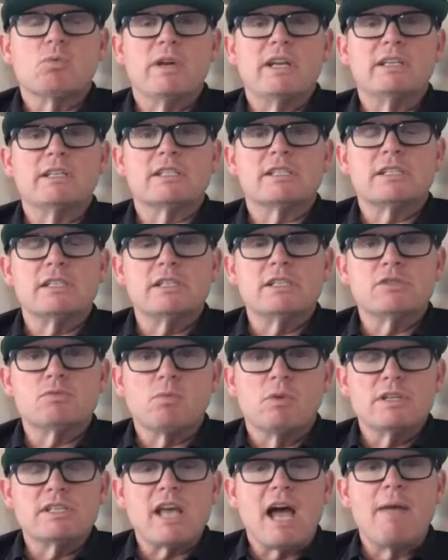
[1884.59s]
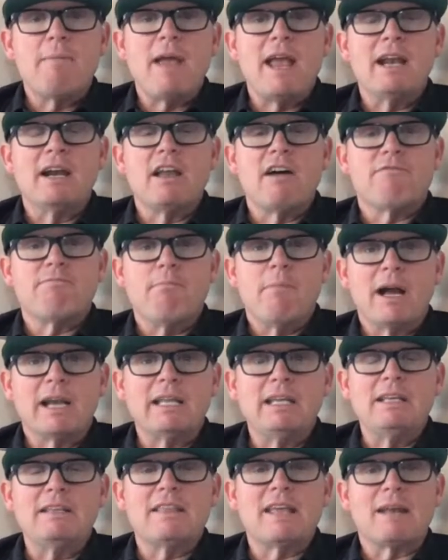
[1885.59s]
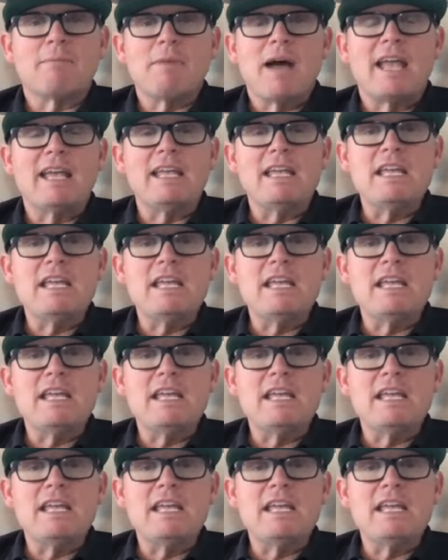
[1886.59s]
weaknesses was I made enough money that my